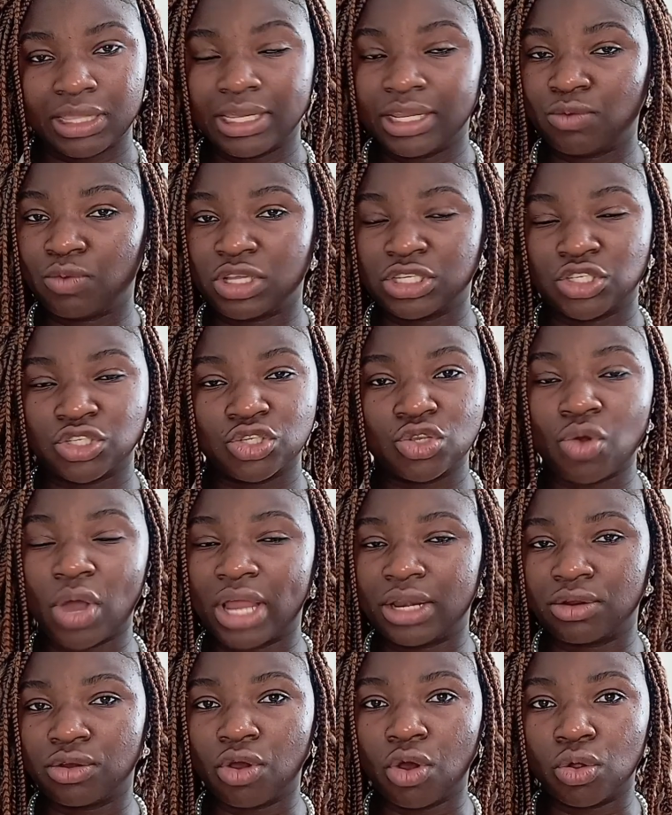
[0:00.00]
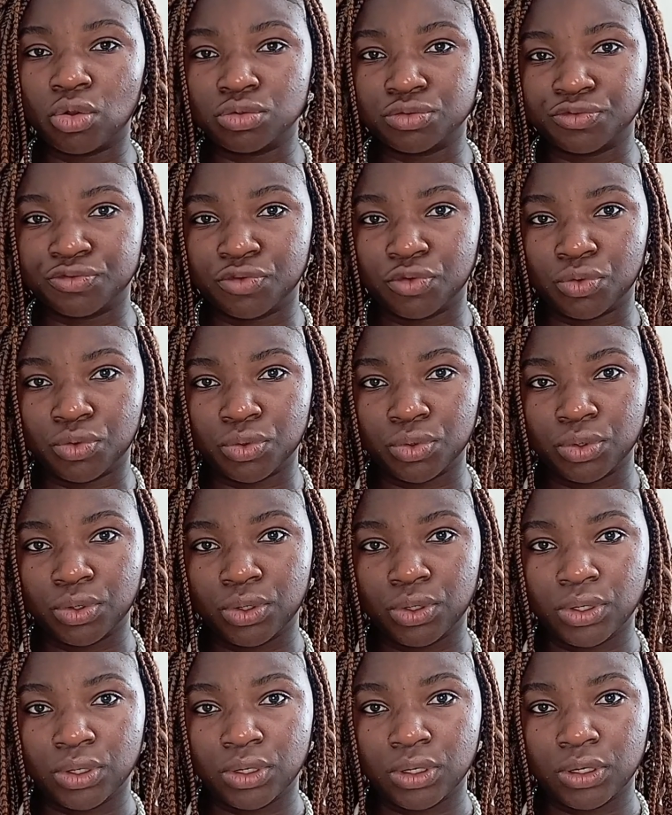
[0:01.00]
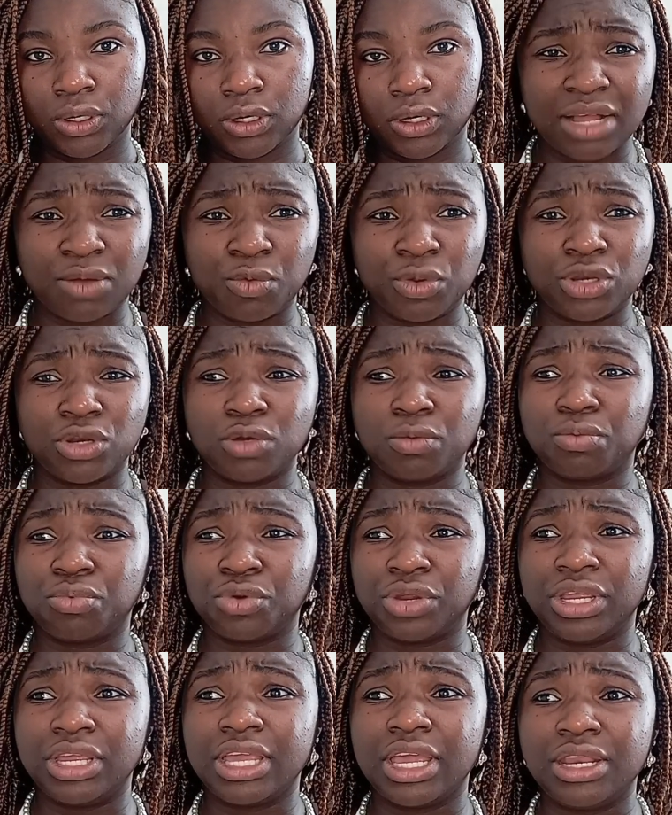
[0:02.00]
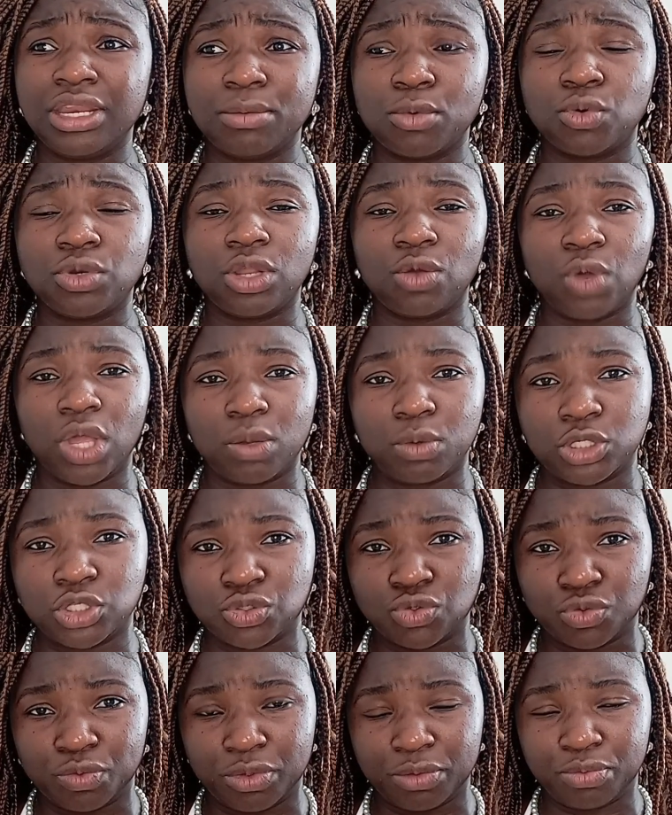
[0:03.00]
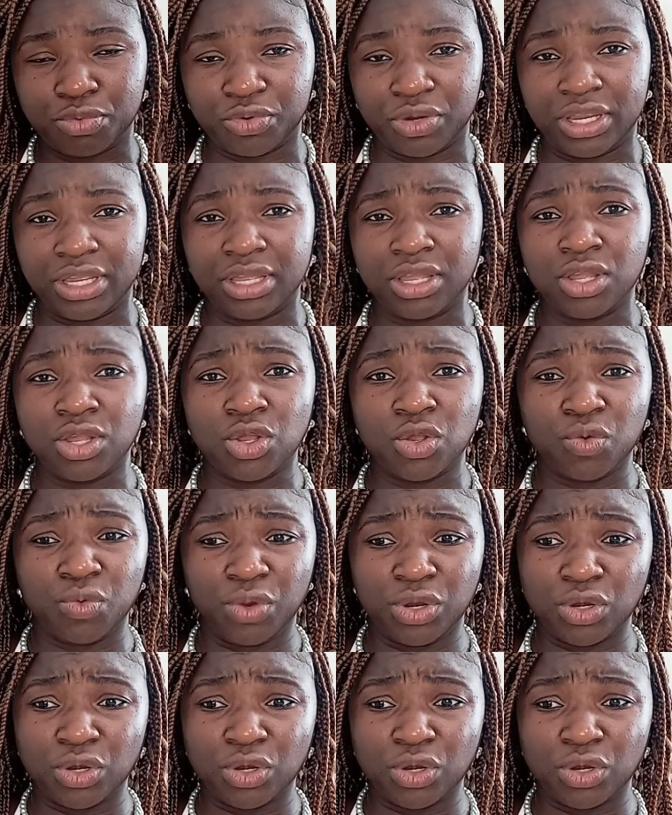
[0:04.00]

That was so uncalled for. We're not praying anymore the way we should be praying.